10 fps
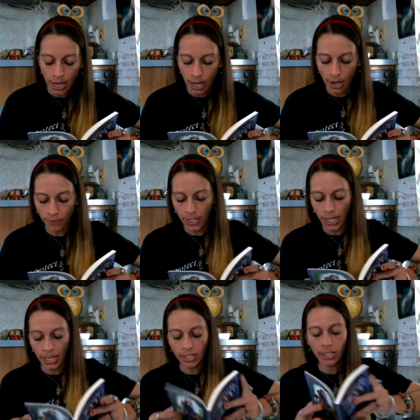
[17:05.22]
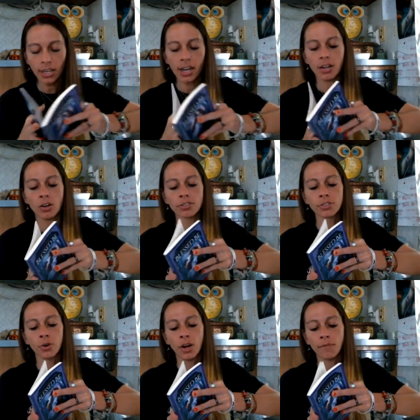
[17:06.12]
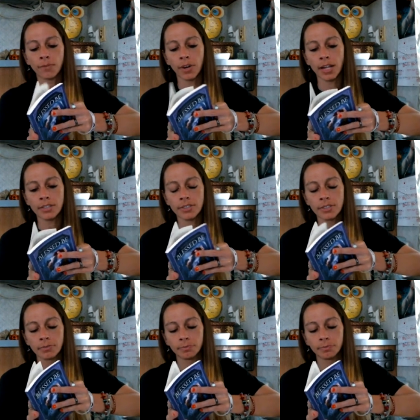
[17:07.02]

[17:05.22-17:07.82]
of kin, and also of friends.